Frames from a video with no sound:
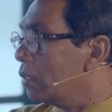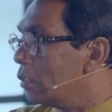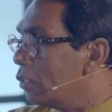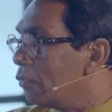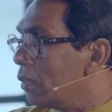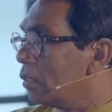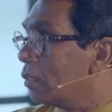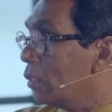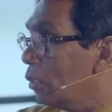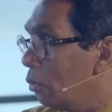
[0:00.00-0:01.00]

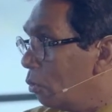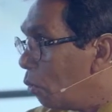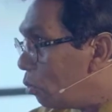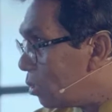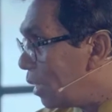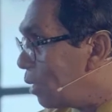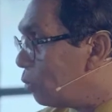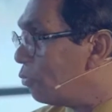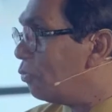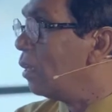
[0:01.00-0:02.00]
different notes,
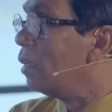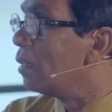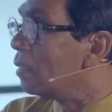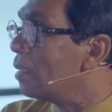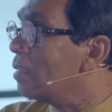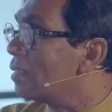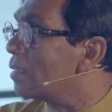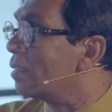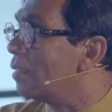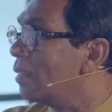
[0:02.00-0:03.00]
as you feel
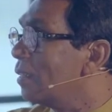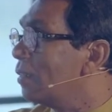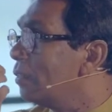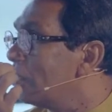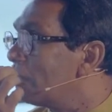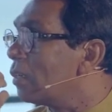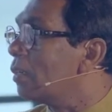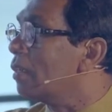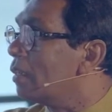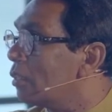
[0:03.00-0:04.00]
these
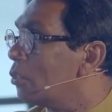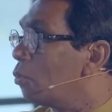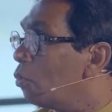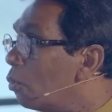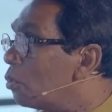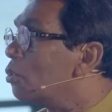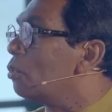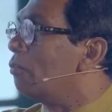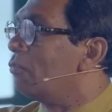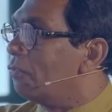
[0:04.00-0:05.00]
different
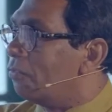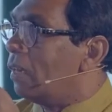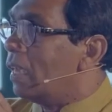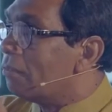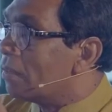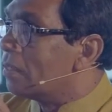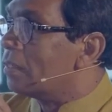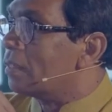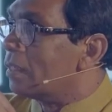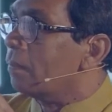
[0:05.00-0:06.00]
tones of
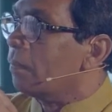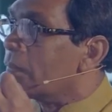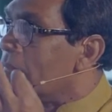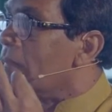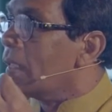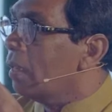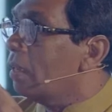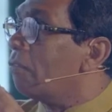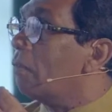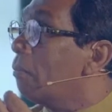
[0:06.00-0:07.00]
flavors in
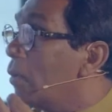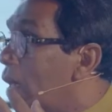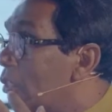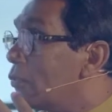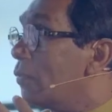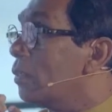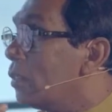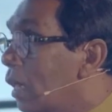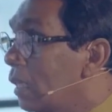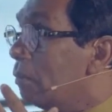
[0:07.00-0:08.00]
different parts of the
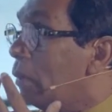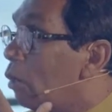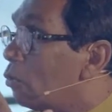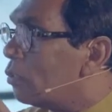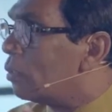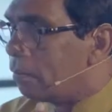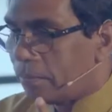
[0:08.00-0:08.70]
tongue in the mouth,